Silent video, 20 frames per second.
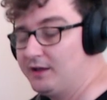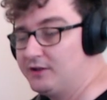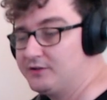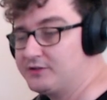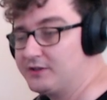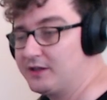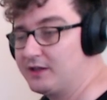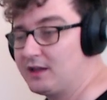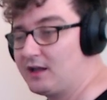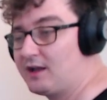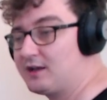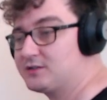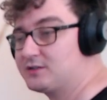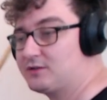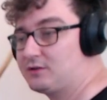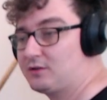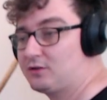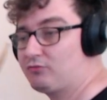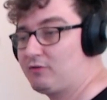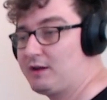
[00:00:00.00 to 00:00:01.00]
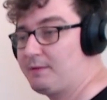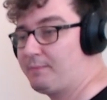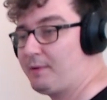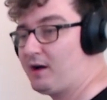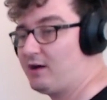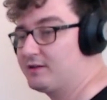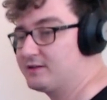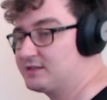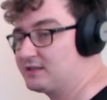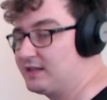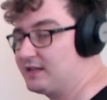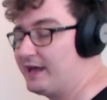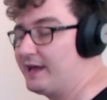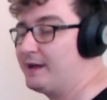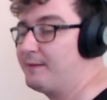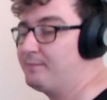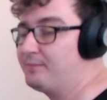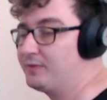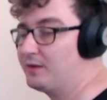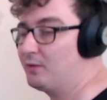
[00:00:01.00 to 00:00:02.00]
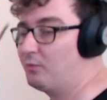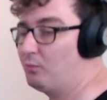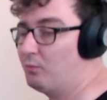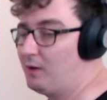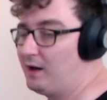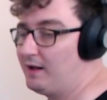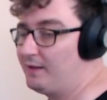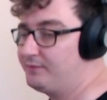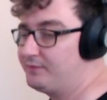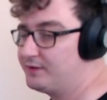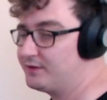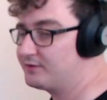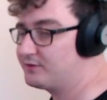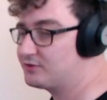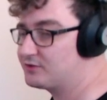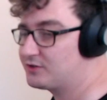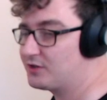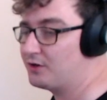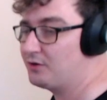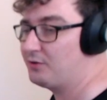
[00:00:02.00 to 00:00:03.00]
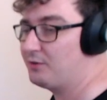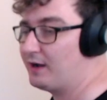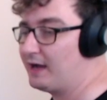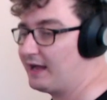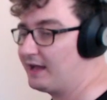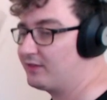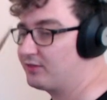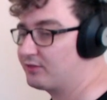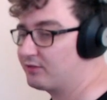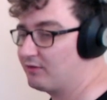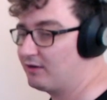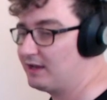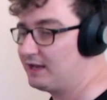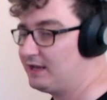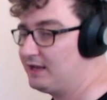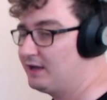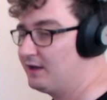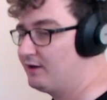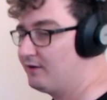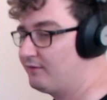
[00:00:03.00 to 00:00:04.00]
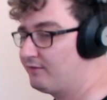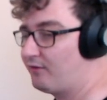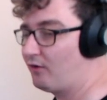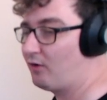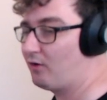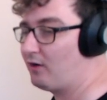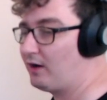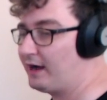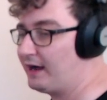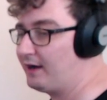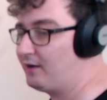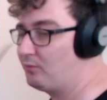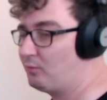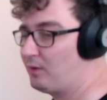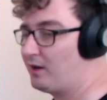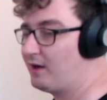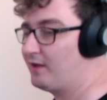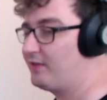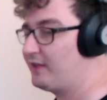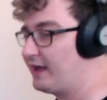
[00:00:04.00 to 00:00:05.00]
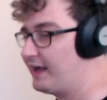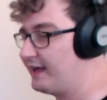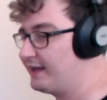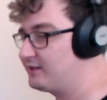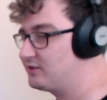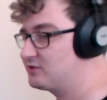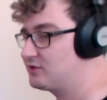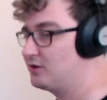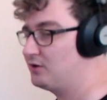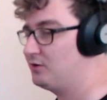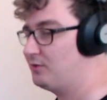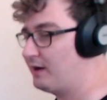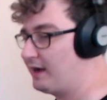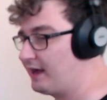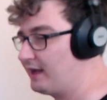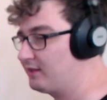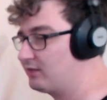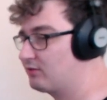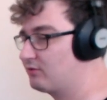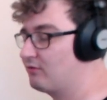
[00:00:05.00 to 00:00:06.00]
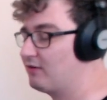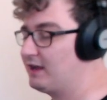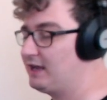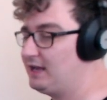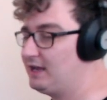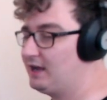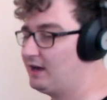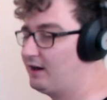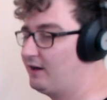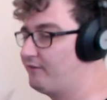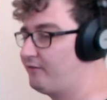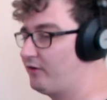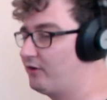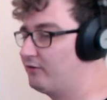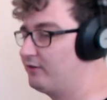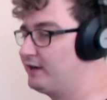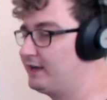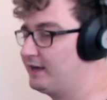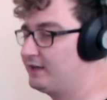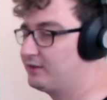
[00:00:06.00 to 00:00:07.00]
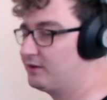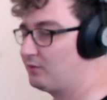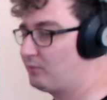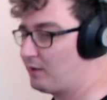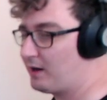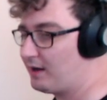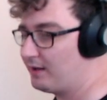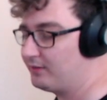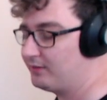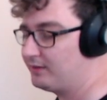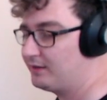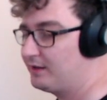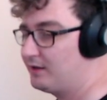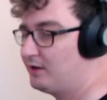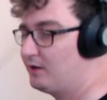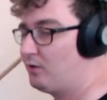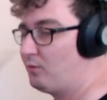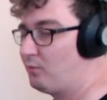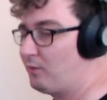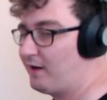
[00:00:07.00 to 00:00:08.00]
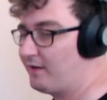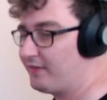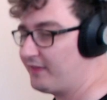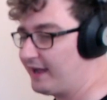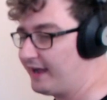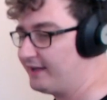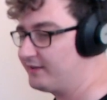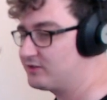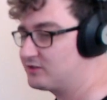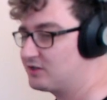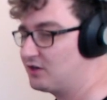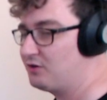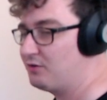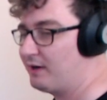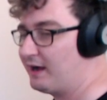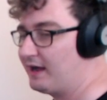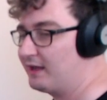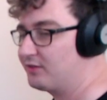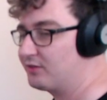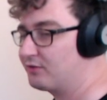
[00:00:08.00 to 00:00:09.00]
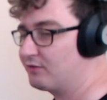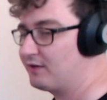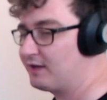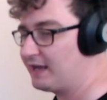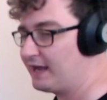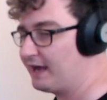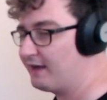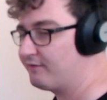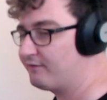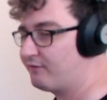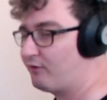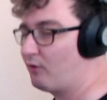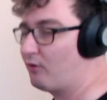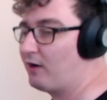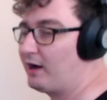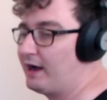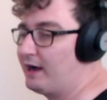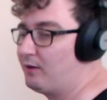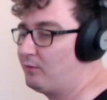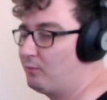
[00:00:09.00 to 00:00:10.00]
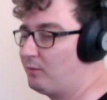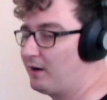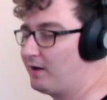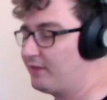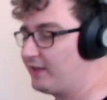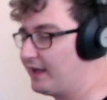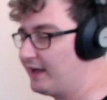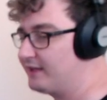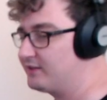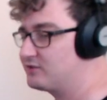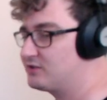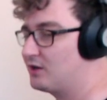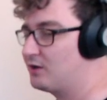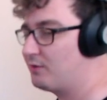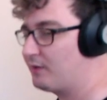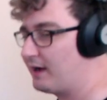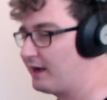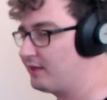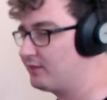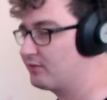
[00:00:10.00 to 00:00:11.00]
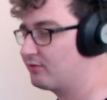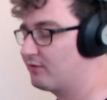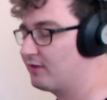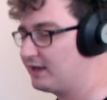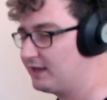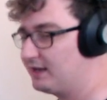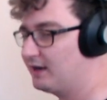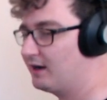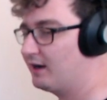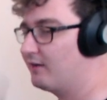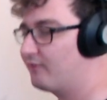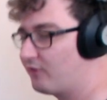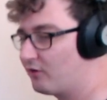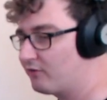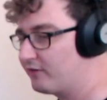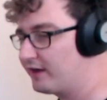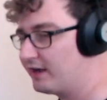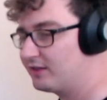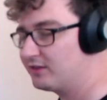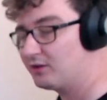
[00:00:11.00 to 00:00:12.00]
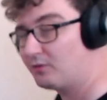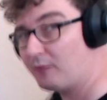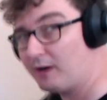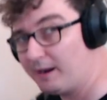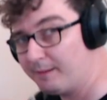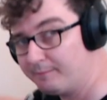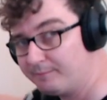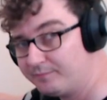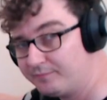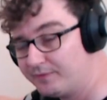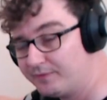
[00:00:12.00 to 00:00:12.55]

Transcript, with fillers: So the last three bars there, one, two and three, four and one and two and three, for yander one. One and two and three and four and one and two and three, for yander one.